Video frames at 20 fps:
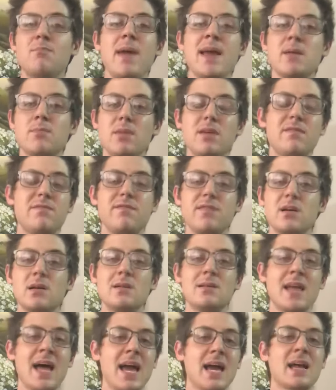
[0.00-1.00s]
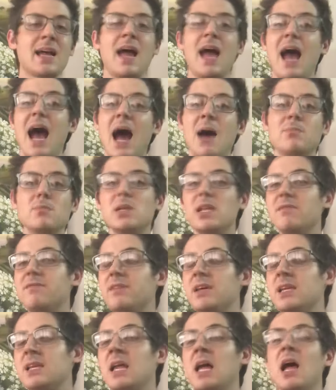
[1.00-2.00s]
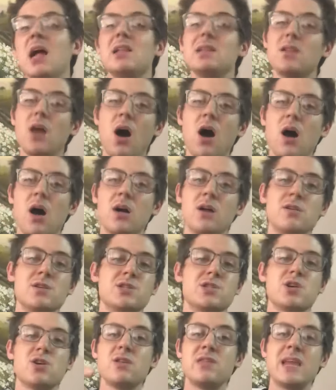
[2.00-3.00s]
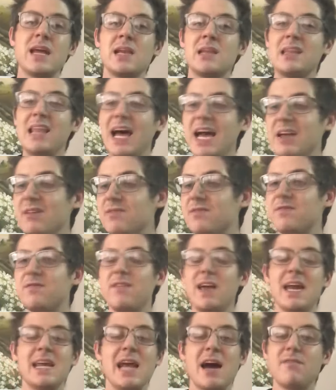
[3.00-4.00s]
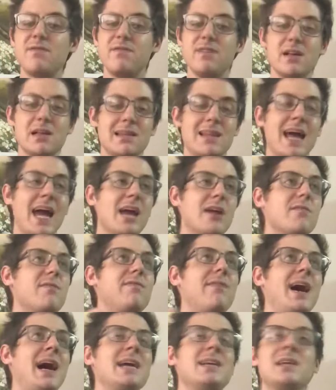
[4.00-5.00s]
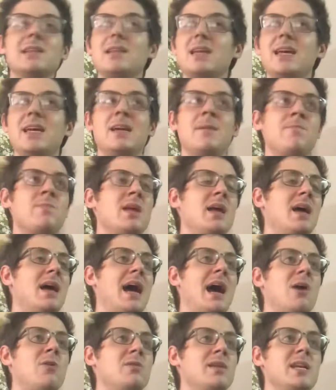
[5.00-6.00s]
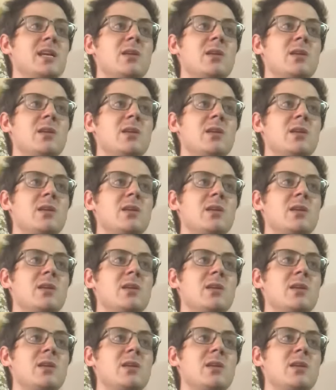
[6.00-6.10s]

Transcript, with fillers: make me feel like I'm living larger than life. And I feel like finally I don't